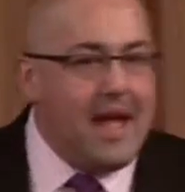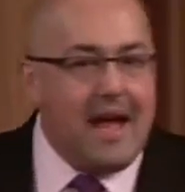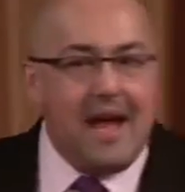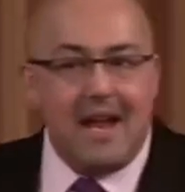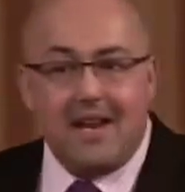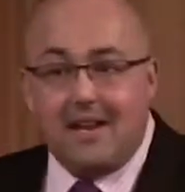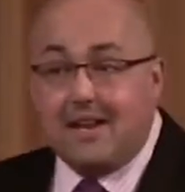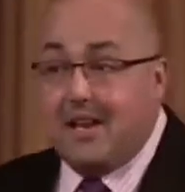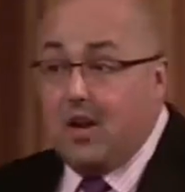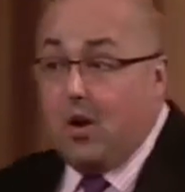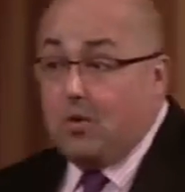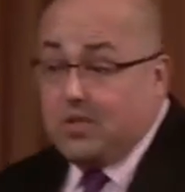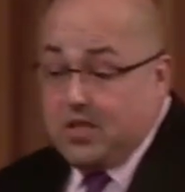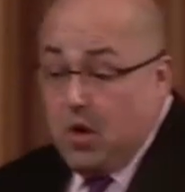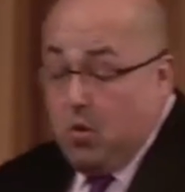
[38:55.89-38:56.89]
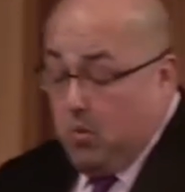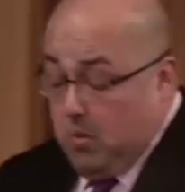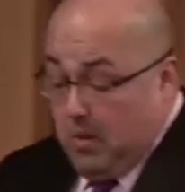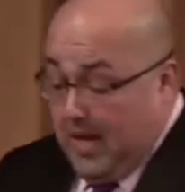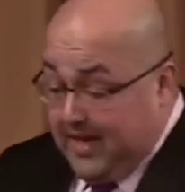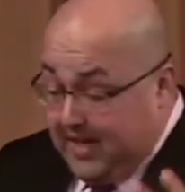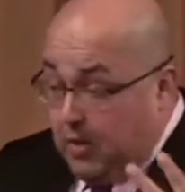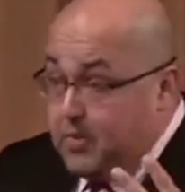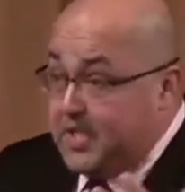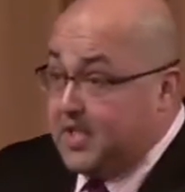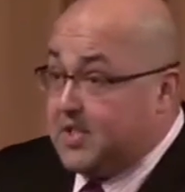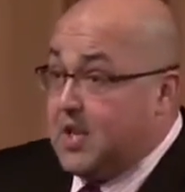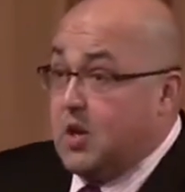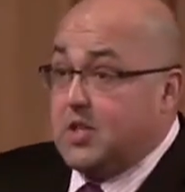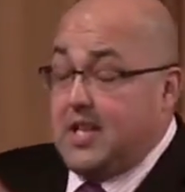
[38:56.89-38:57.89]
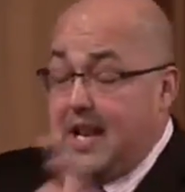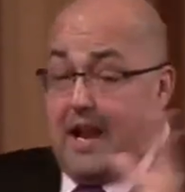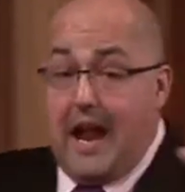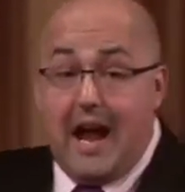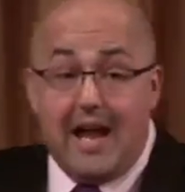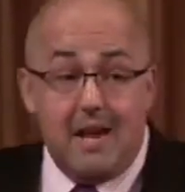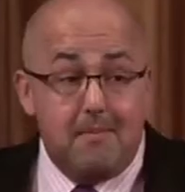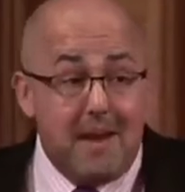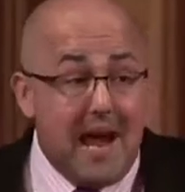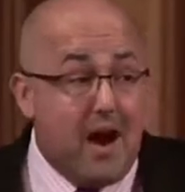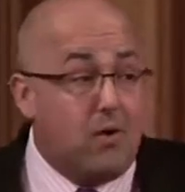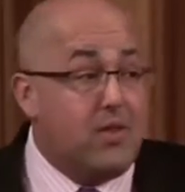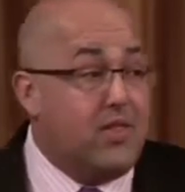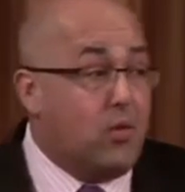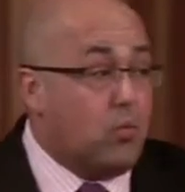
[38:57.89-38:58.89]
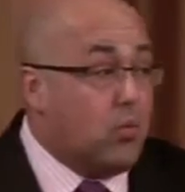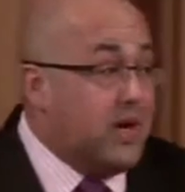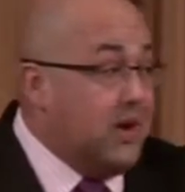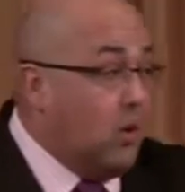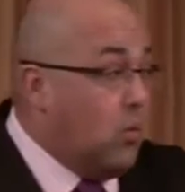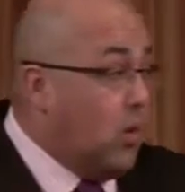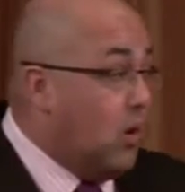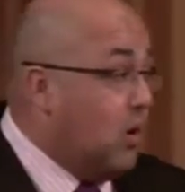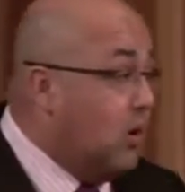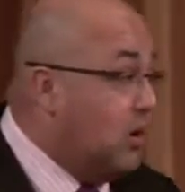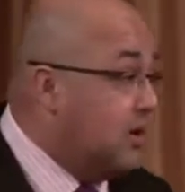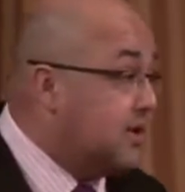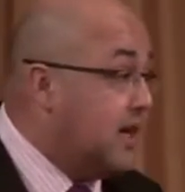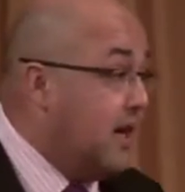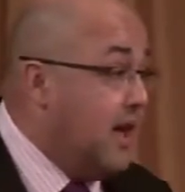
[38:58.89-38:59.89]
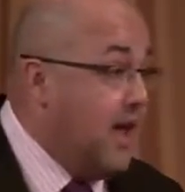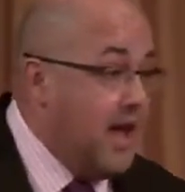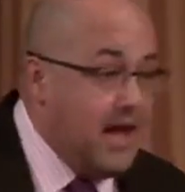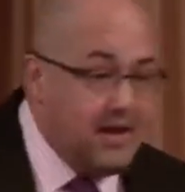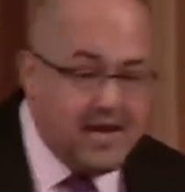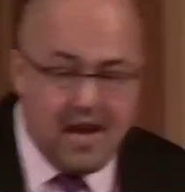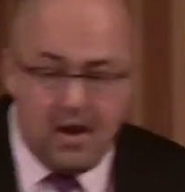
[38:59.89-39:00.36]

And, so there was this notion that I am now in the real world, and